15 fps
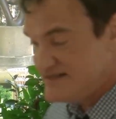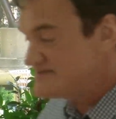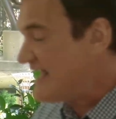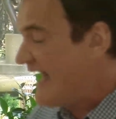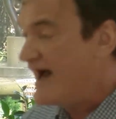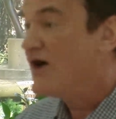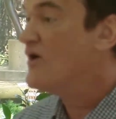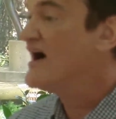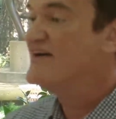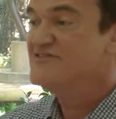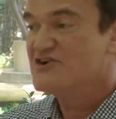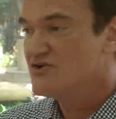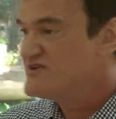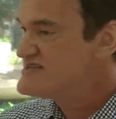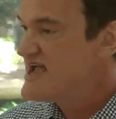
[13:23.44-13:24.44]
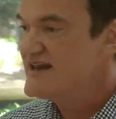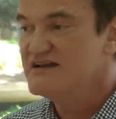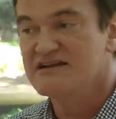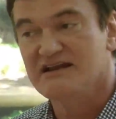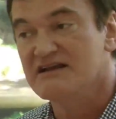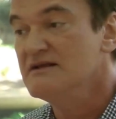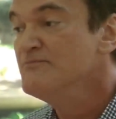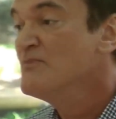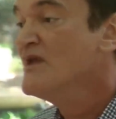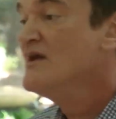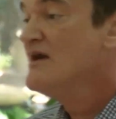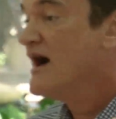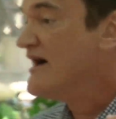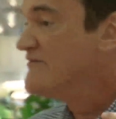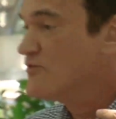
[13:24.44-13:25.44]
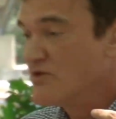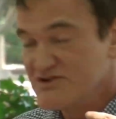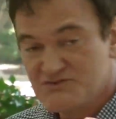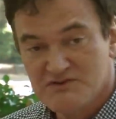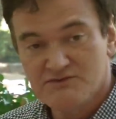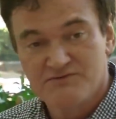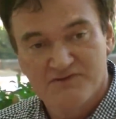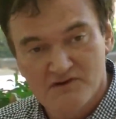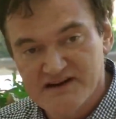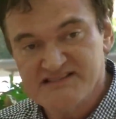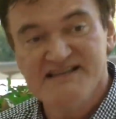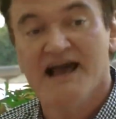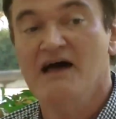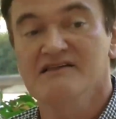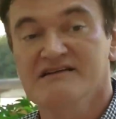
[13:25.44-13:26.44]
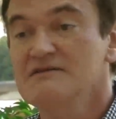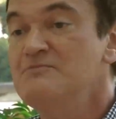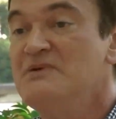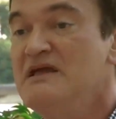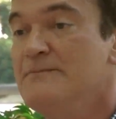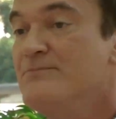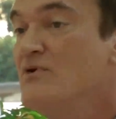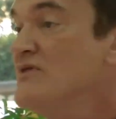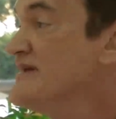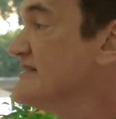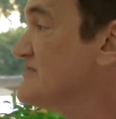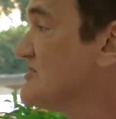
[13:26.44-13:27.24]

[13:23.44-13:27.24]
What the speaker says: is how I've created it. I've worked with very talented people and